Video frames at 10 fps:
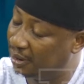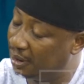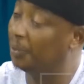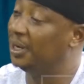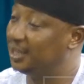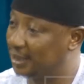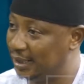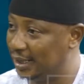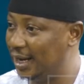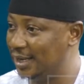the
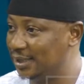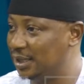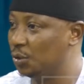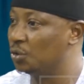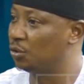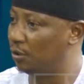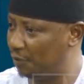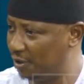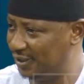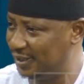political class is also of
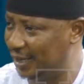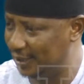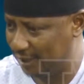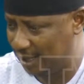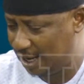concern.